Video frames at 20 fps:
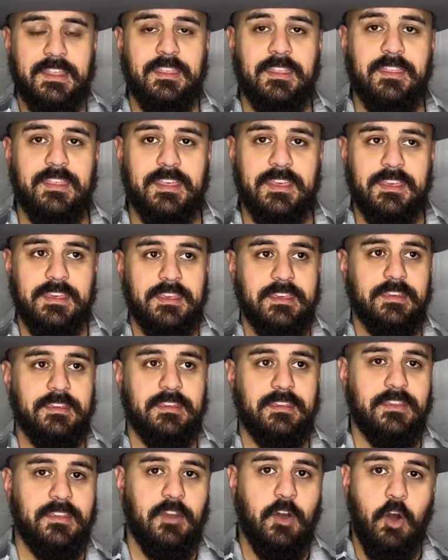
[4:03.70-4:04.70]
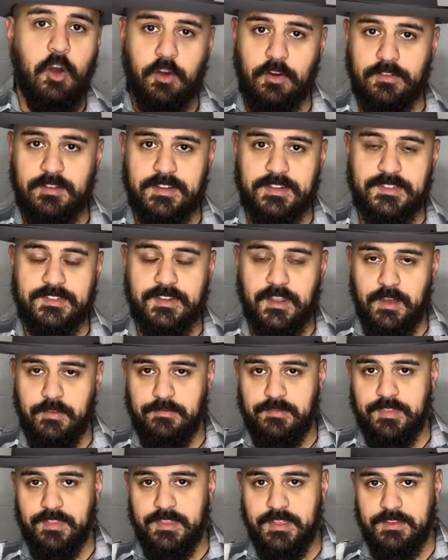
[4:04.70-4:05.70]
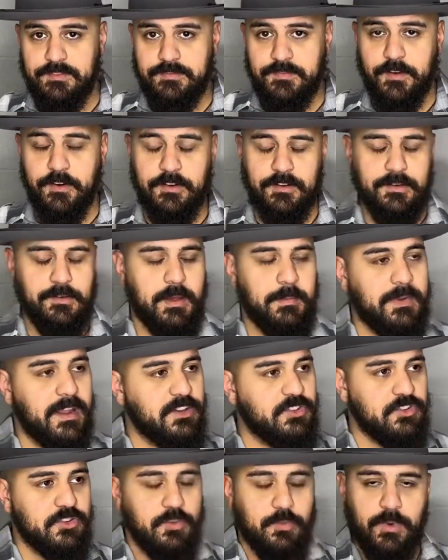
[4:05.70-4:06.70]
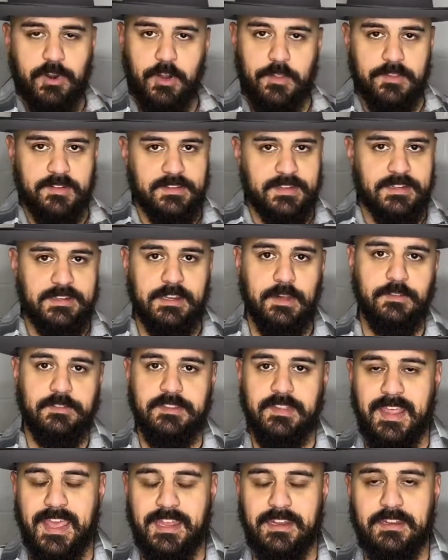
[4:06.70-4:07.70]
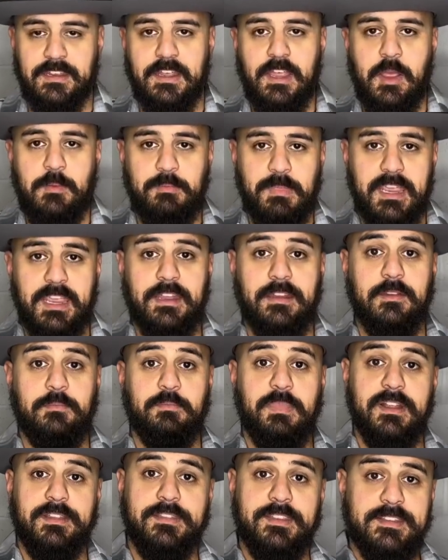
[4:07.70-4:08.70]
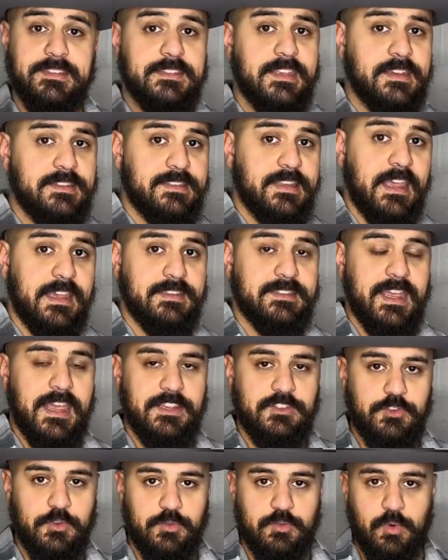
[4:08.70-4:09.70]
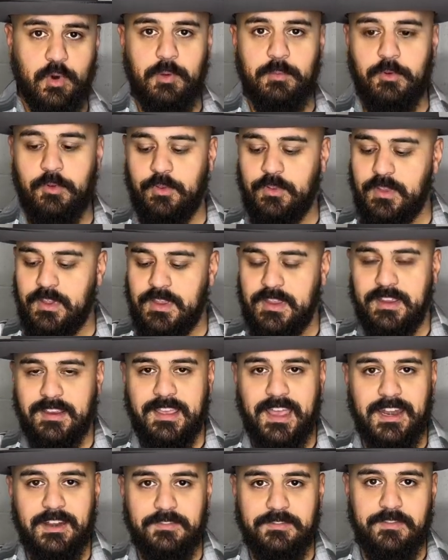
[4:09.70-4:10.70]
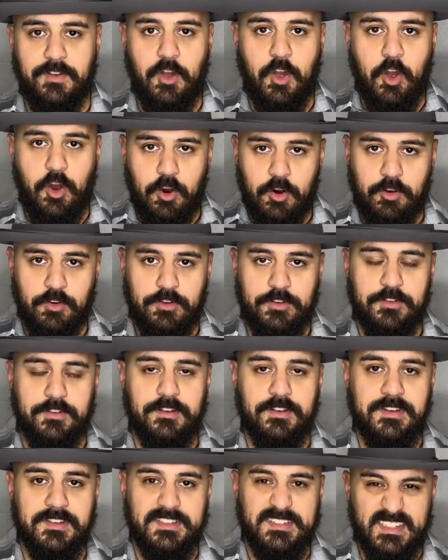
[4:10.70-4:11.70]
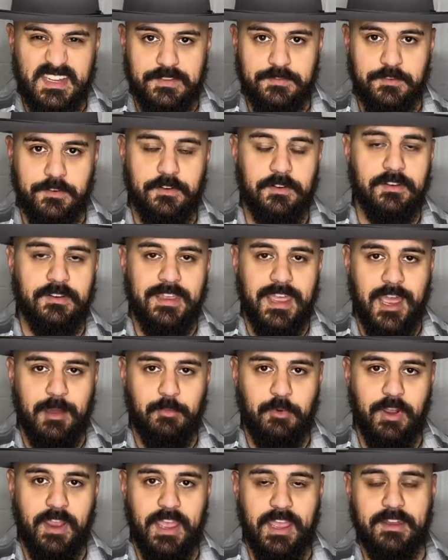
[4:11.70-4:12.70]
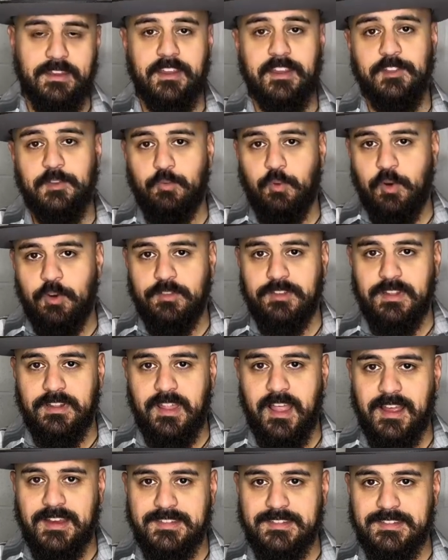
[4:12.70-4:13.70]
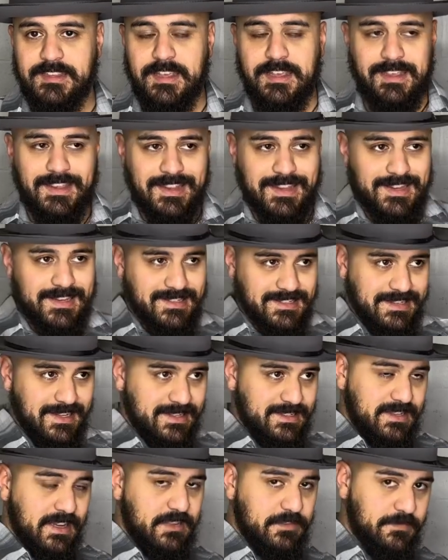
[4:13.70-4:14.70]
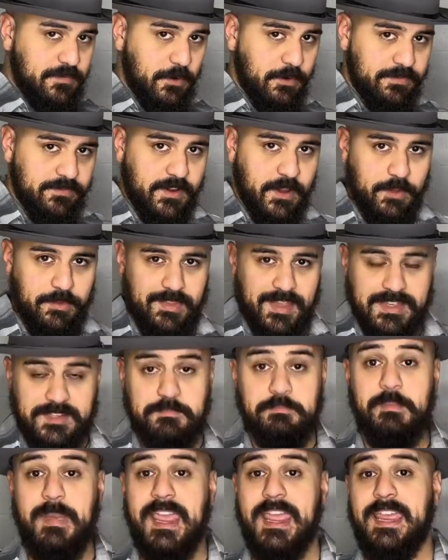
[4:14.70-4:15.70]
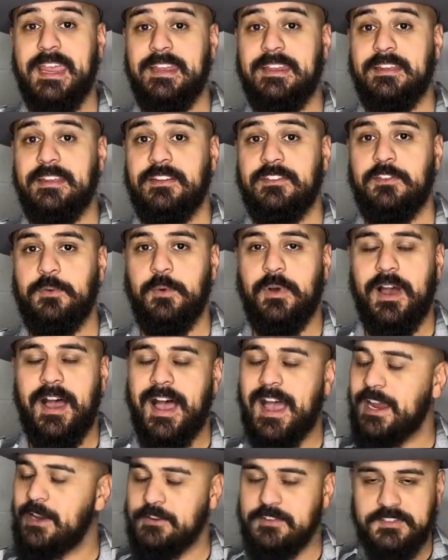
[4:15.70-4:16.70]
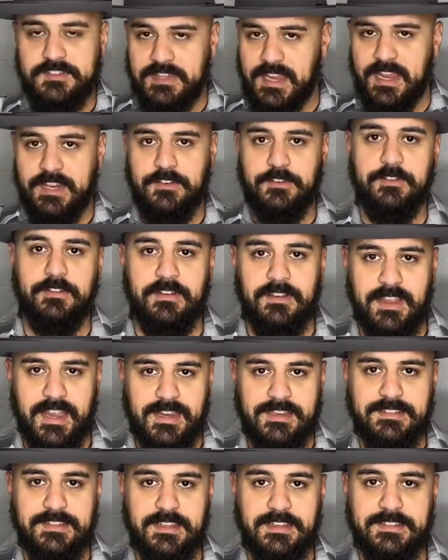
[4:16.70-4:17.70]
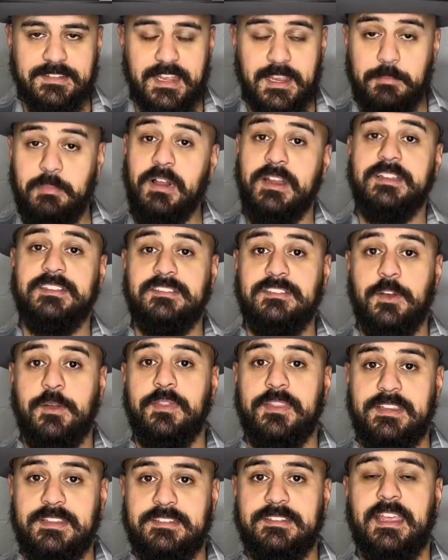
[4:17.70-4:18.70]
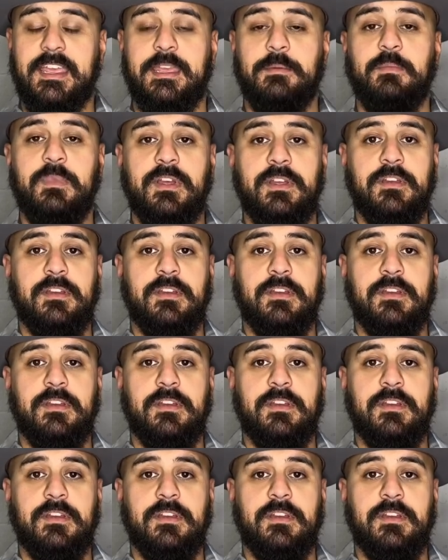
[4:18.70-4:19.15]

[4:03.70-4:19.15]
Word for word: the hardness of the fur. Now I'm not sure what all the details in that mean, but the six X has your normal kind of harder, stiffer cowboy hat, and the Royal Deluxe is six X fur felt that's made to a higher standard, as they say, but it's still the same